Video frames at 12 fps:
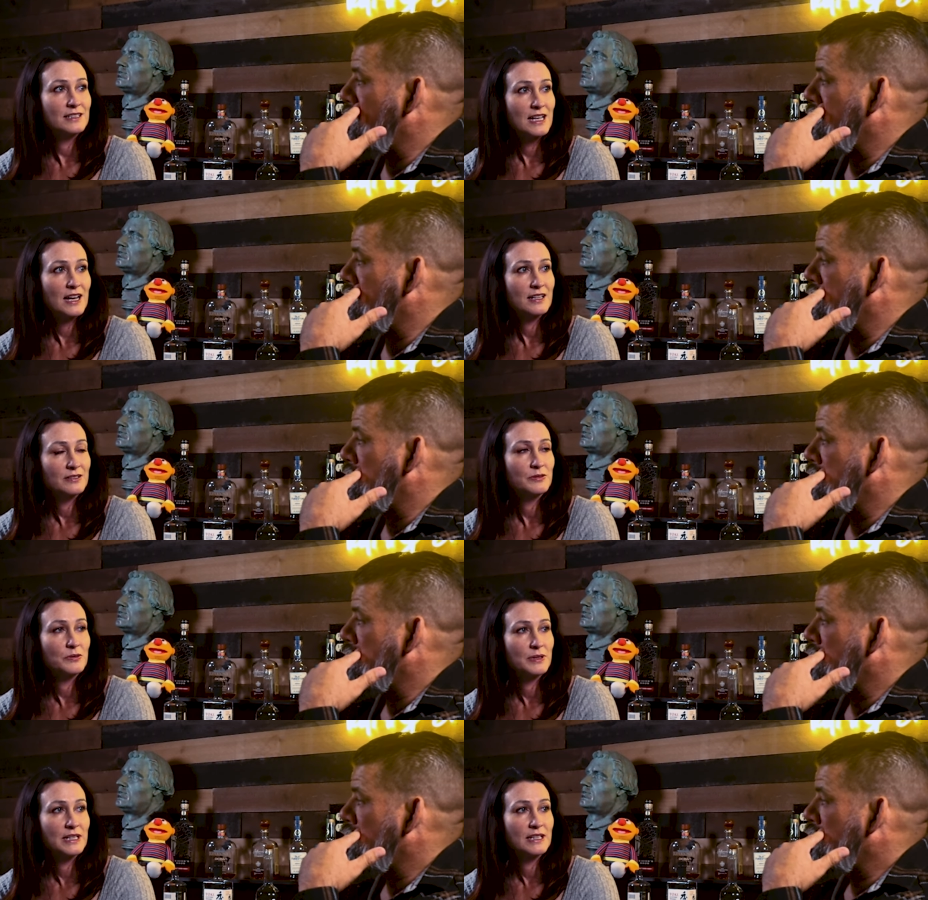Speaker 1: Yeah,
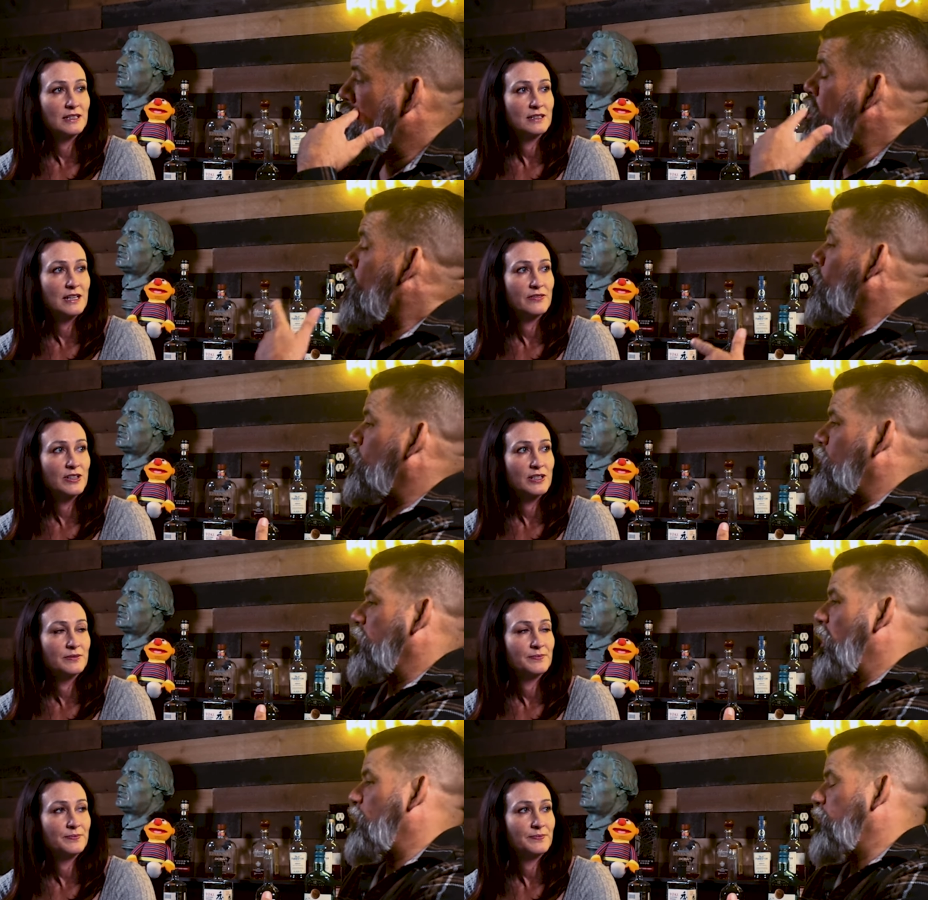what we... Well,
Speaker 2: hear.
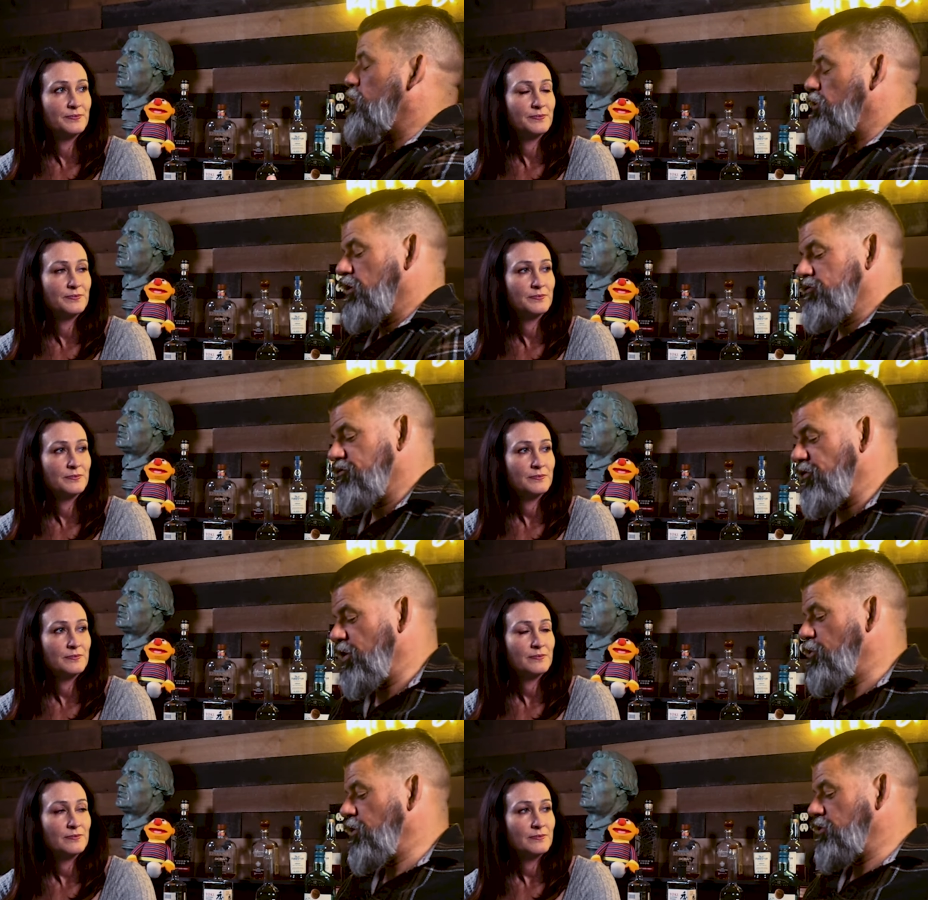Yeah, we were... It was
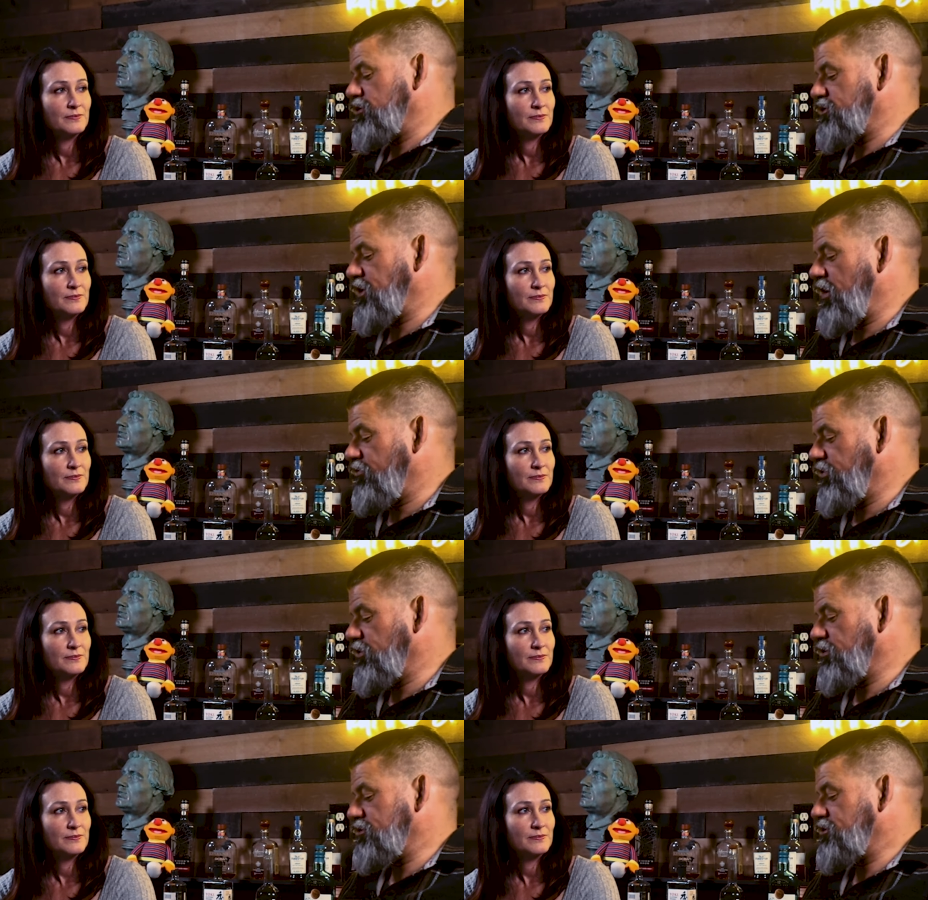funny. We were just
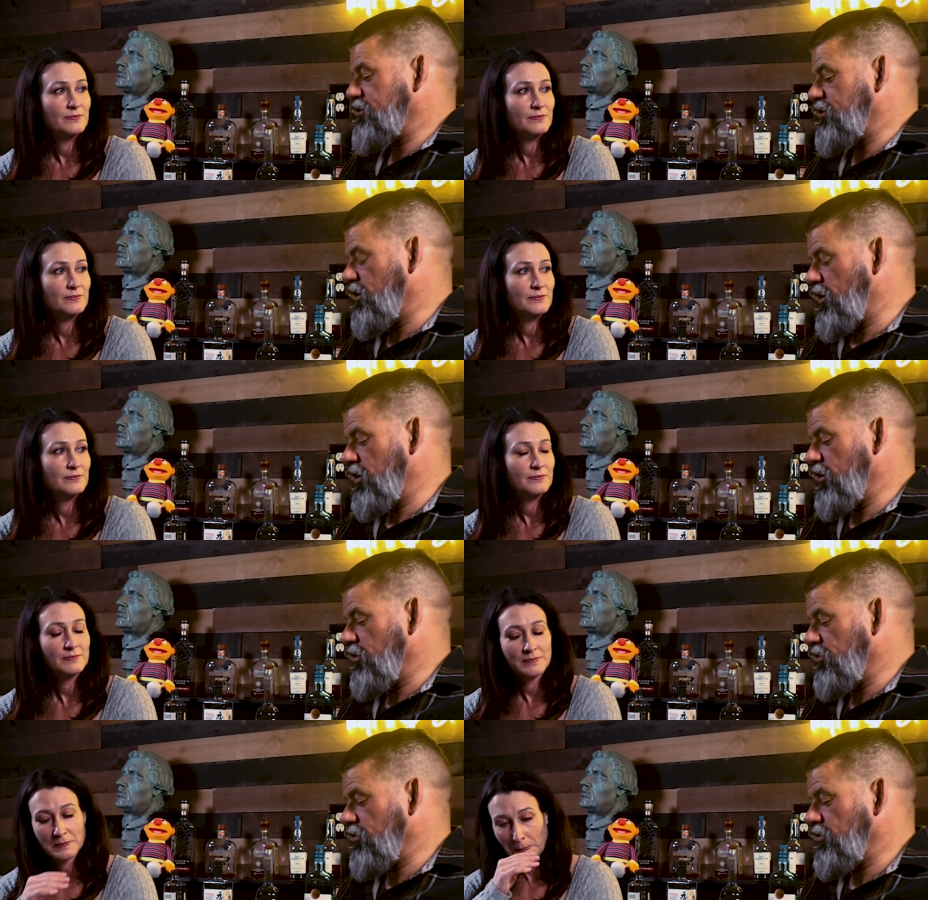having this,
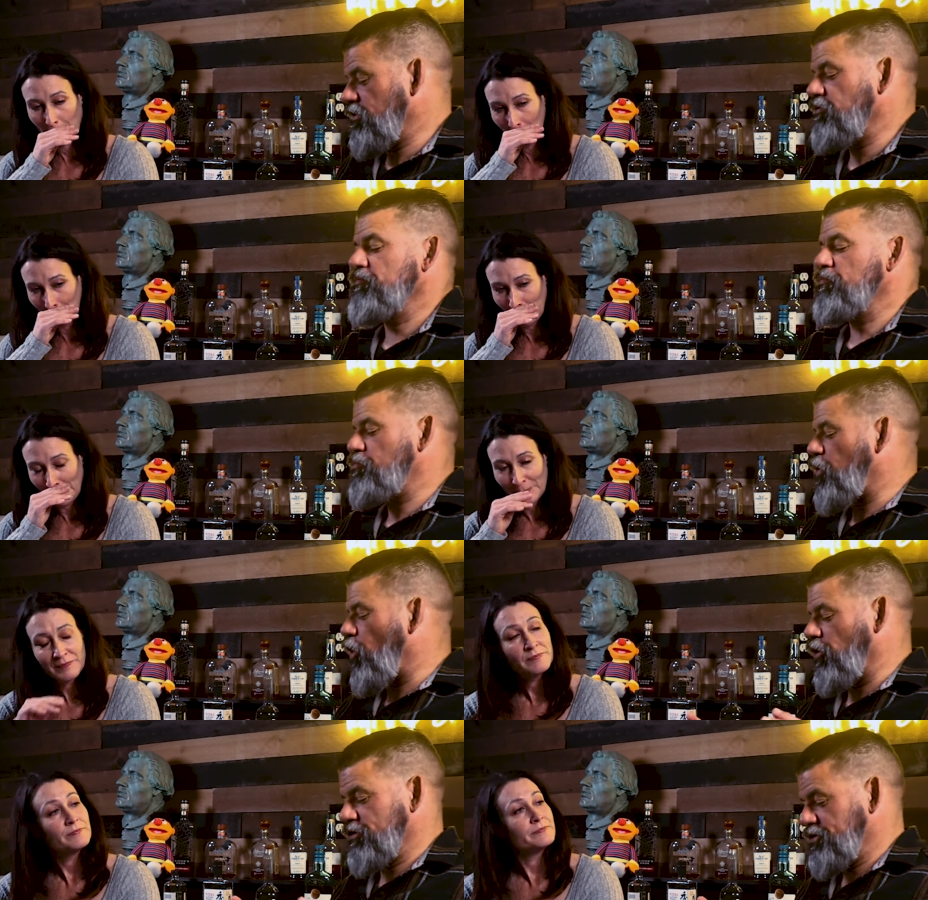
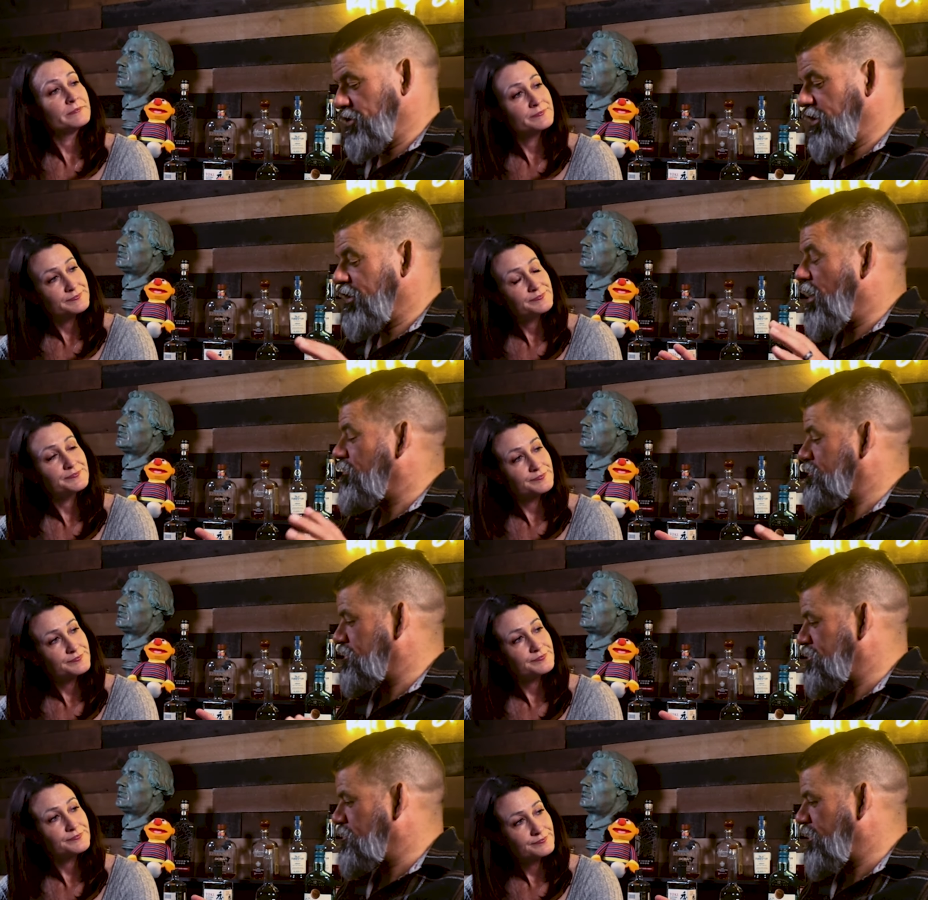partially, a
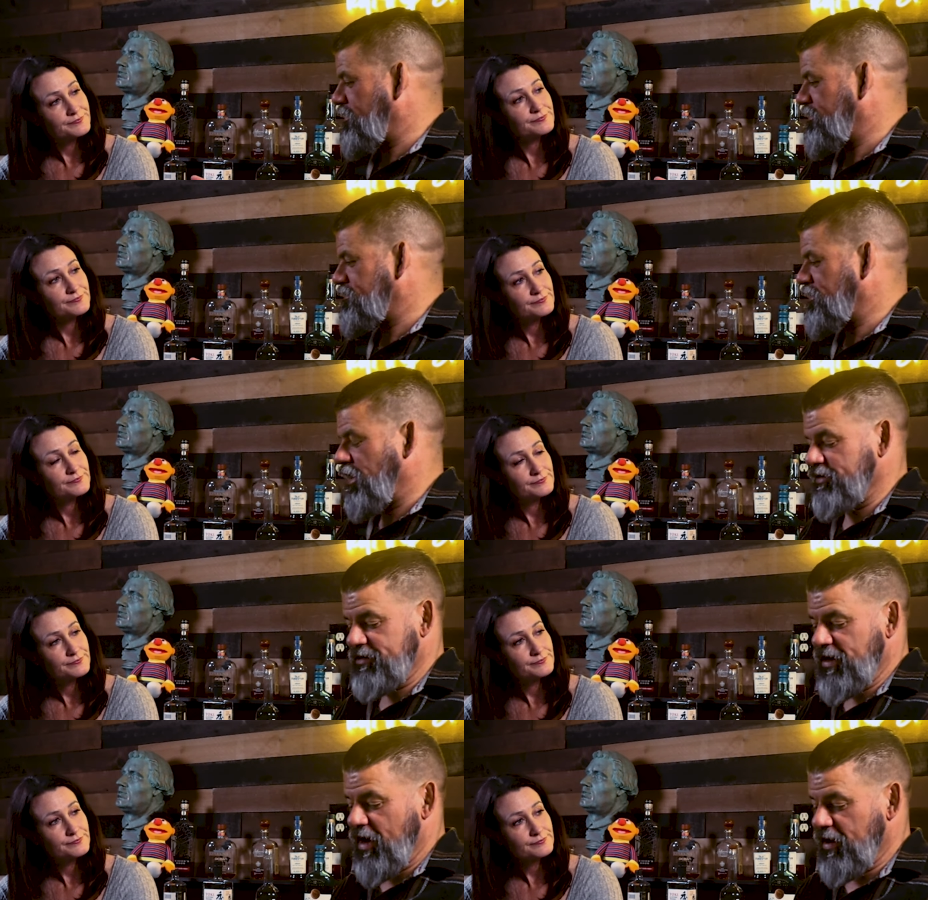conversation about this
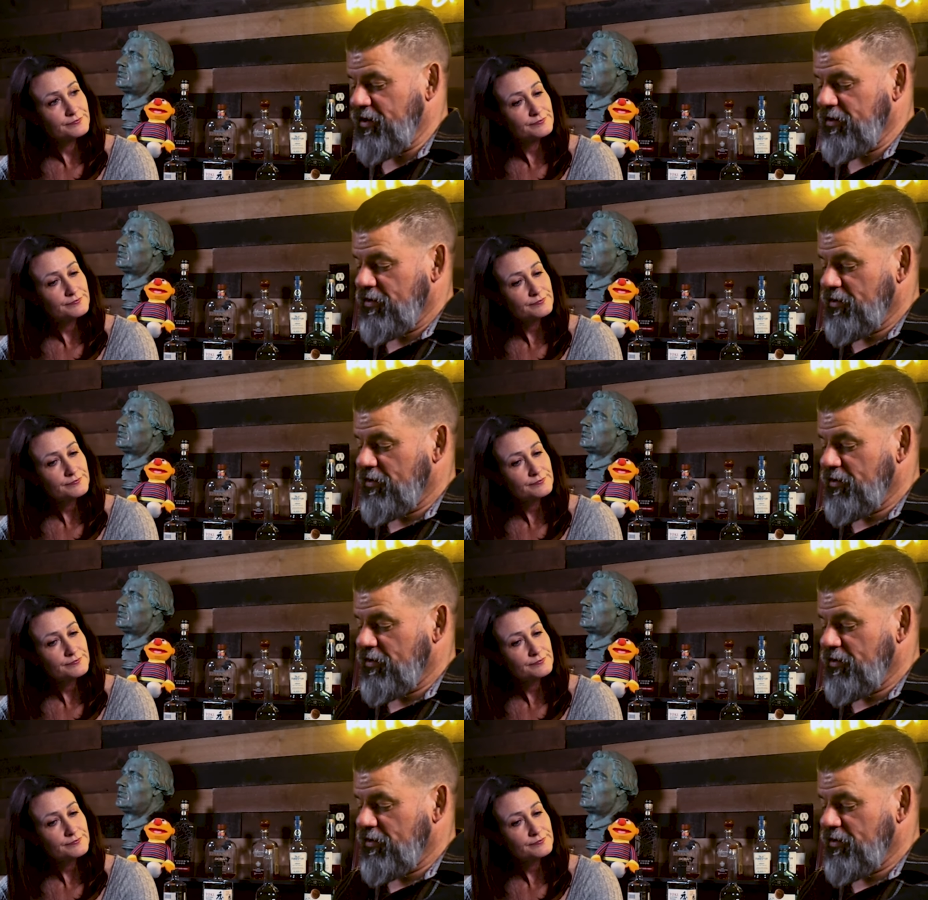last night